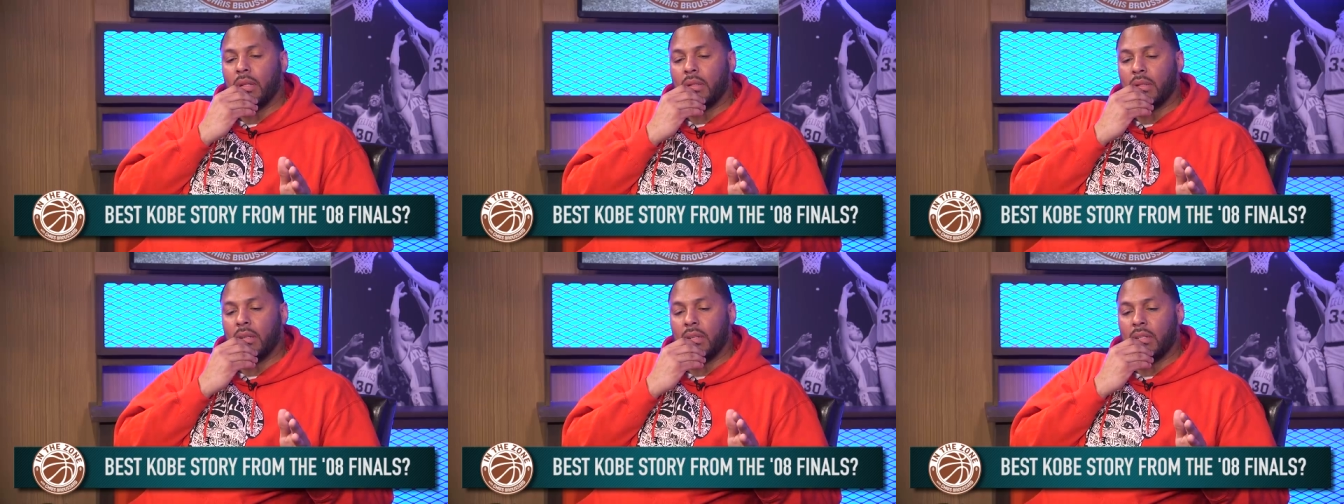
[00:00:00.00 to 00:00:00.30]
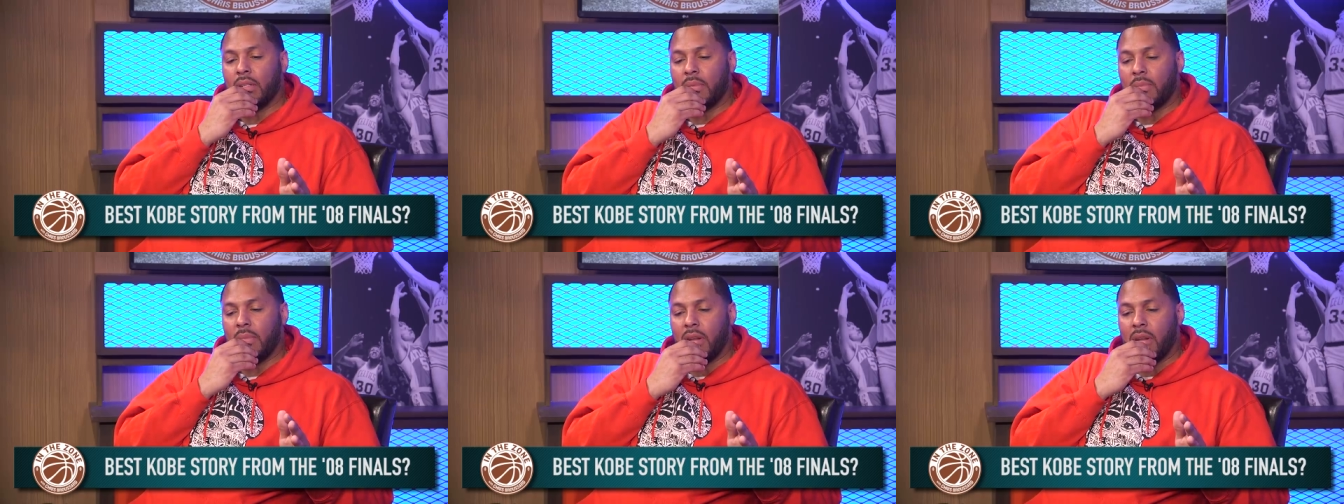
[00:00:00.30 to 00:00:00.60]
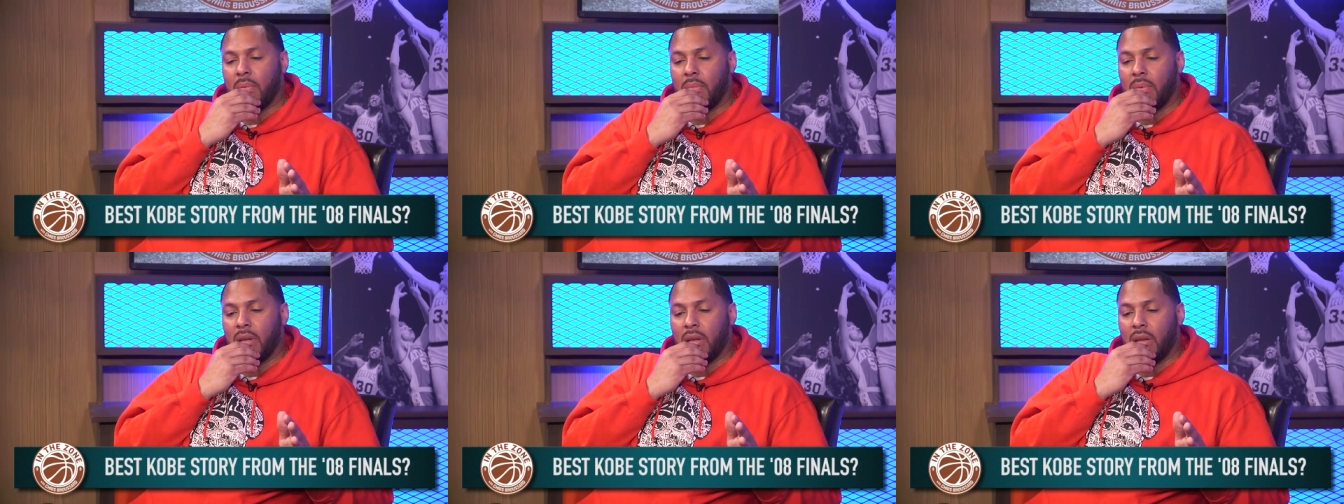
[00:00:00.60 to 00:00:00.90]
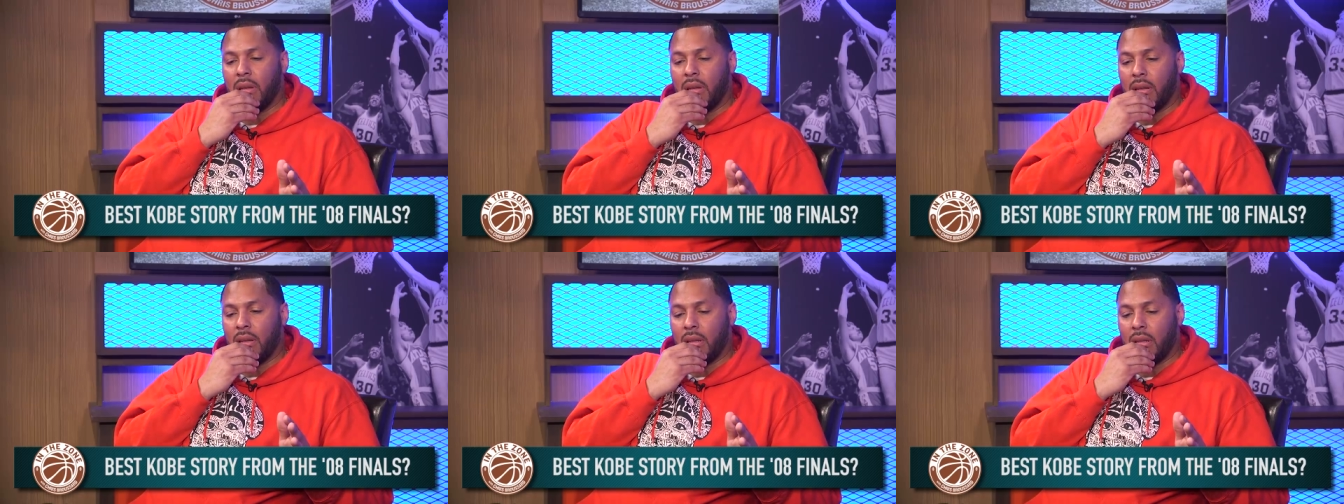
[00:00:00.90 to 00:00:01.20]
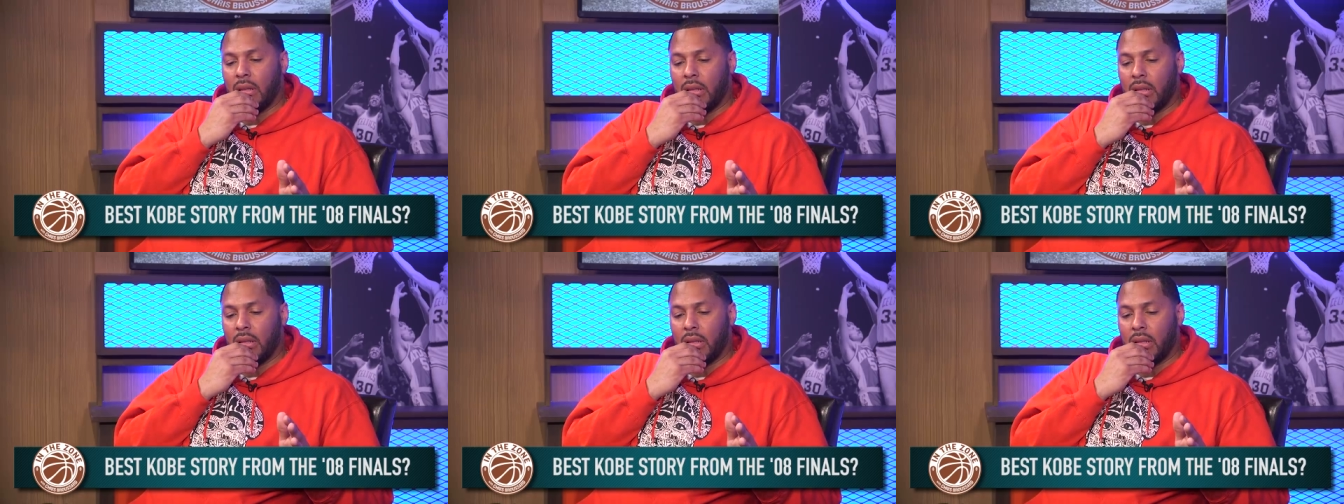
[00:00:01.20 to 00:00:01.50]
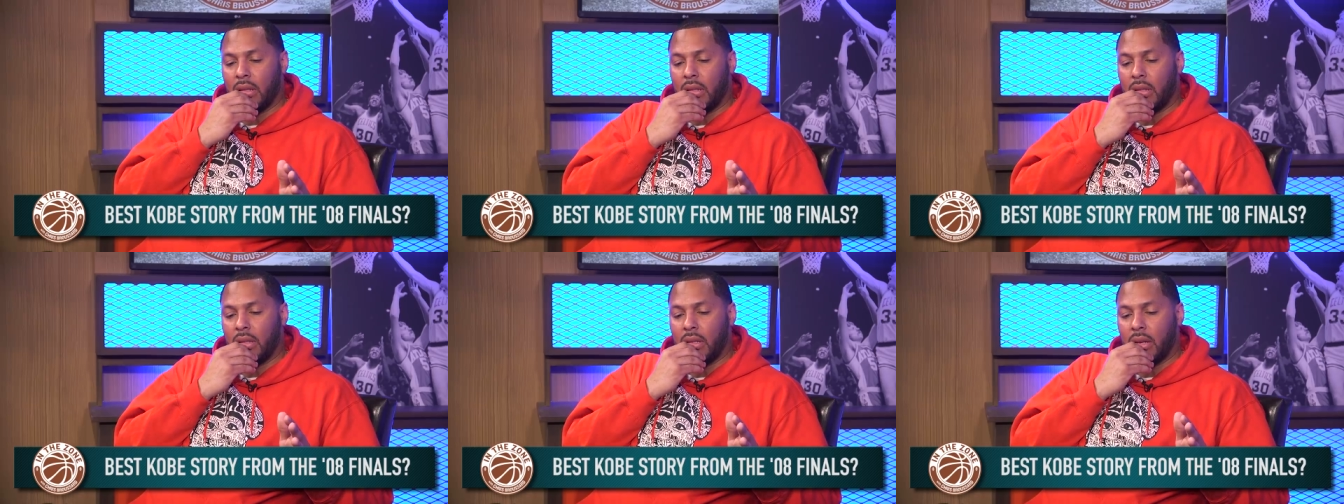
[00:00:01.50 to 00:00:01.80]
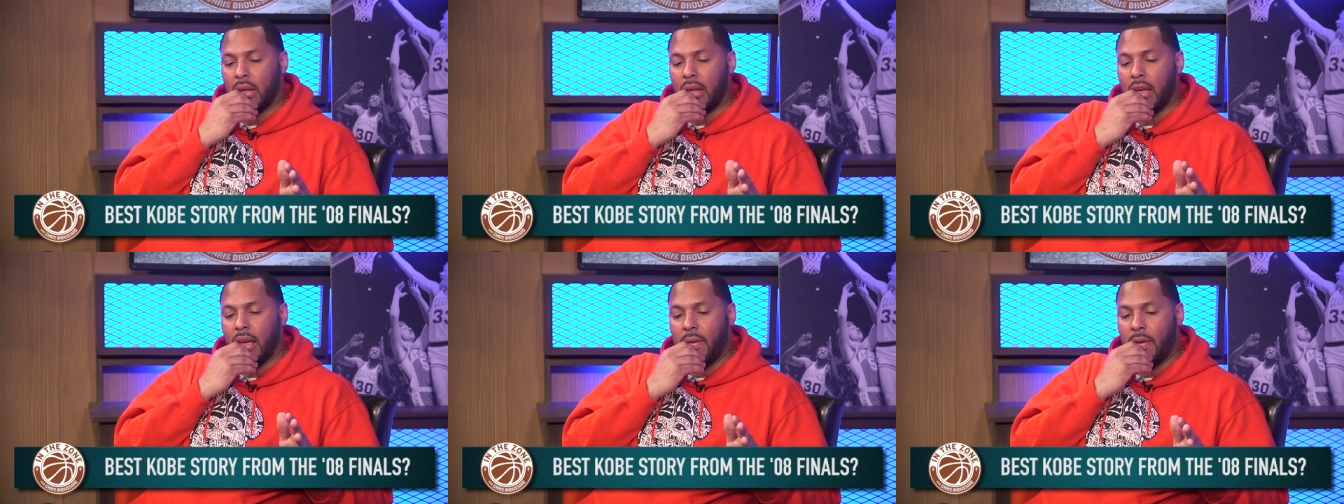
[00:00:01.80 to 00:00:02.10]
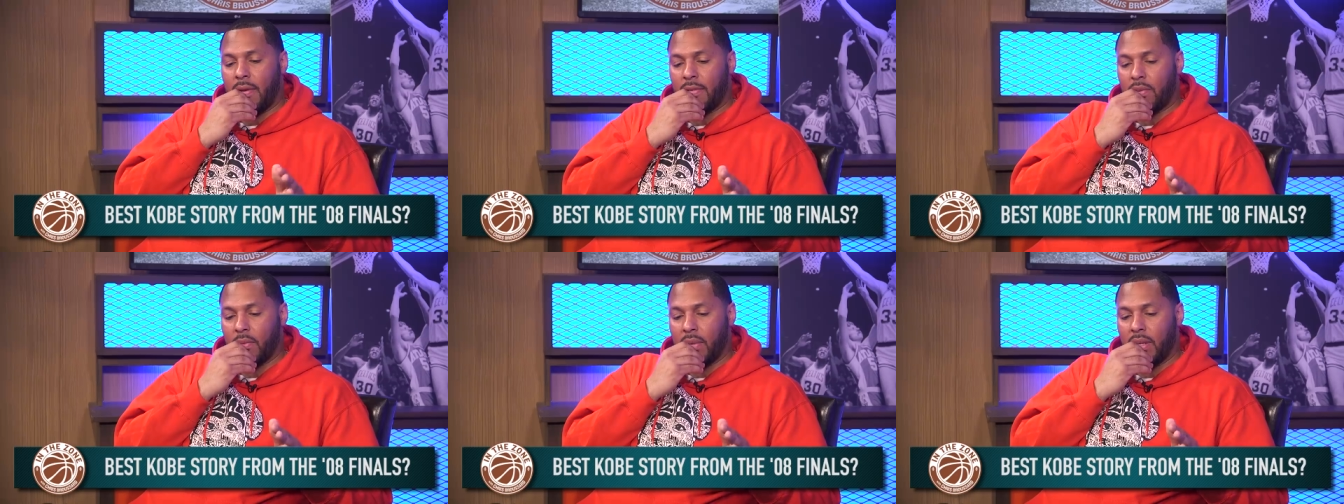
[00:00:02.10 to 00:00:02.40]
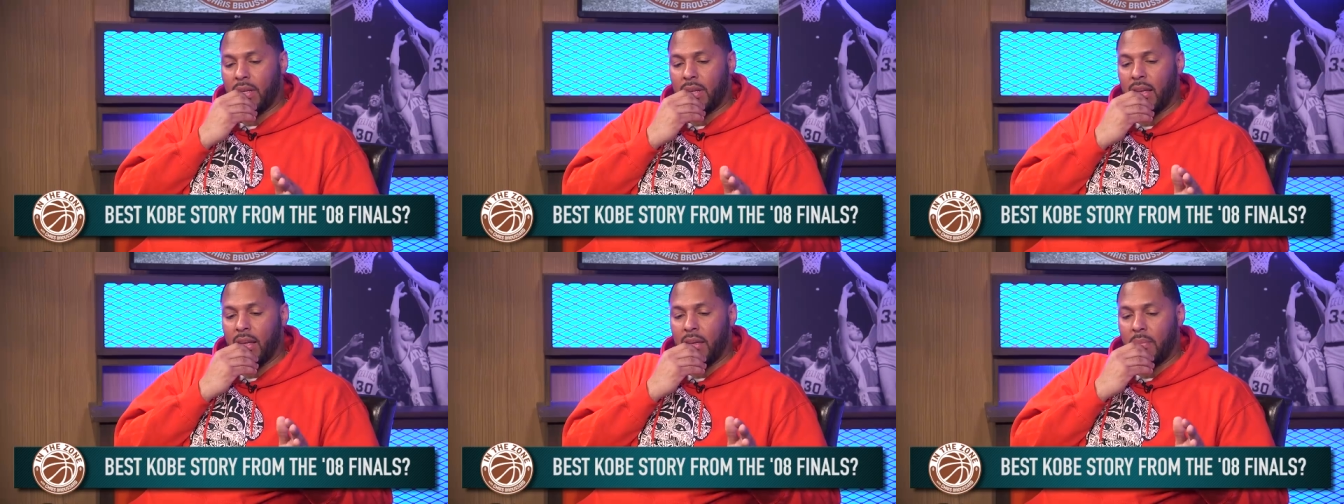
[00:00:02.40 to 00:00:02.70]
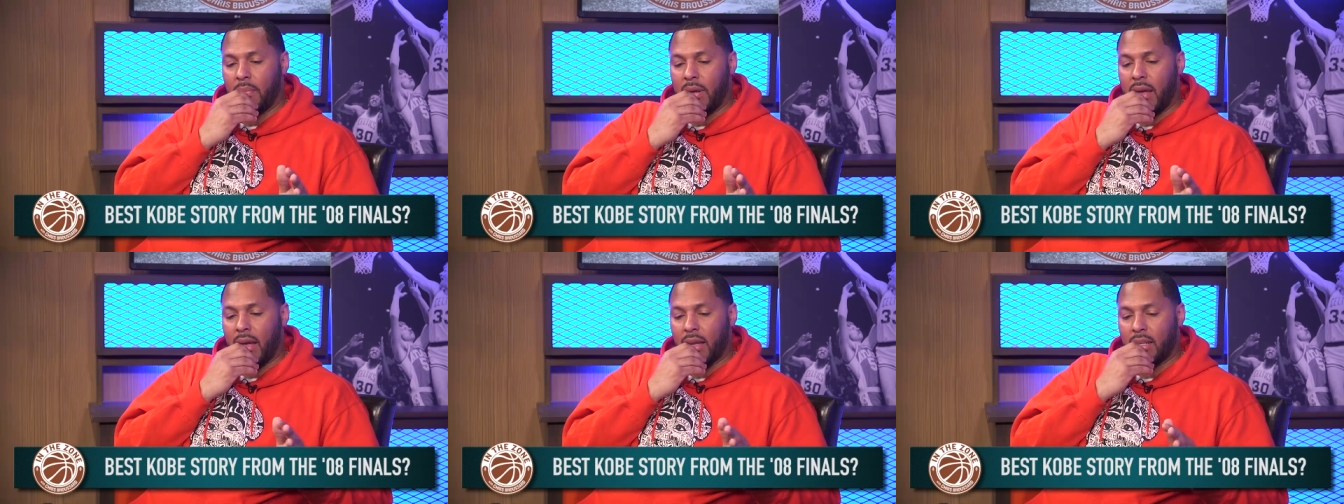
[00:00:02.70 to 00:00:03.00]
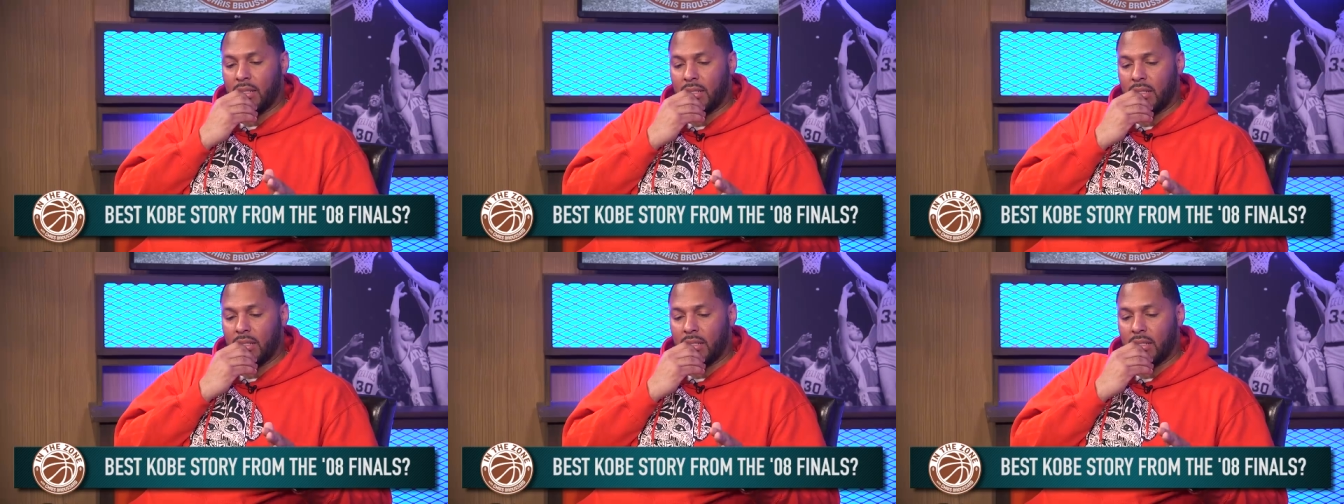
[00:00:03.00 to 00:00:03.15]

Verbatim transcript: I think this might have been the game after we came back.